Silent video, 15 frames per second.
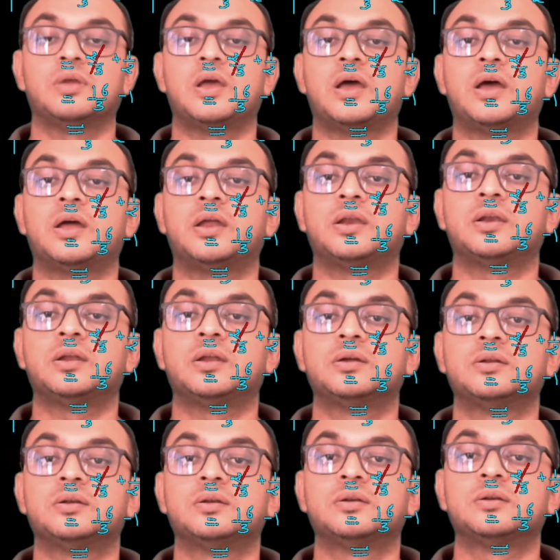And
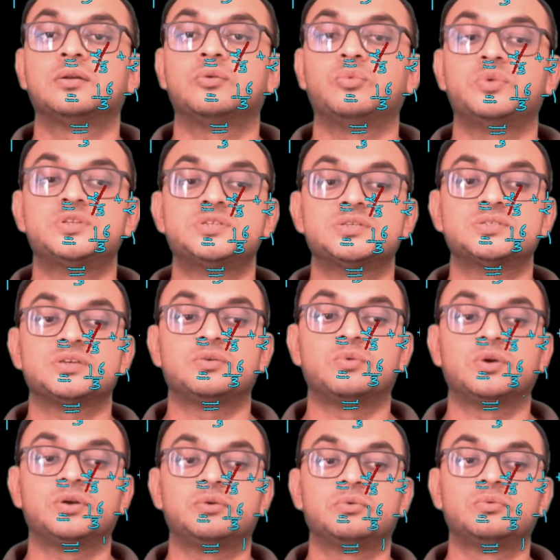which is
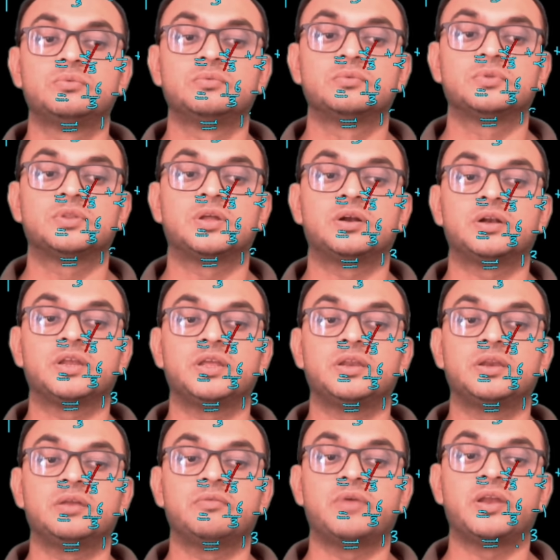equal to
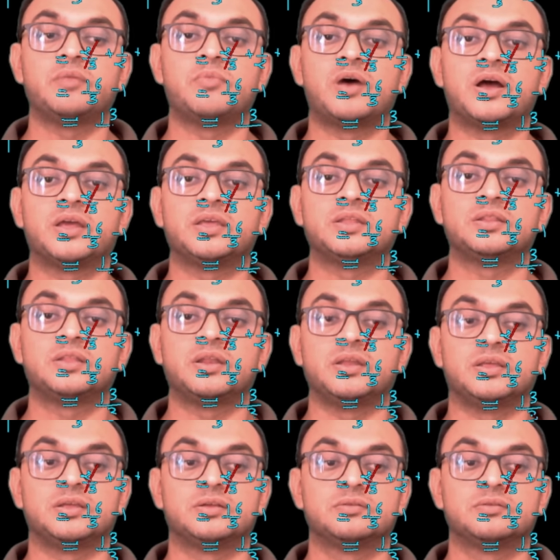13 divided by 3.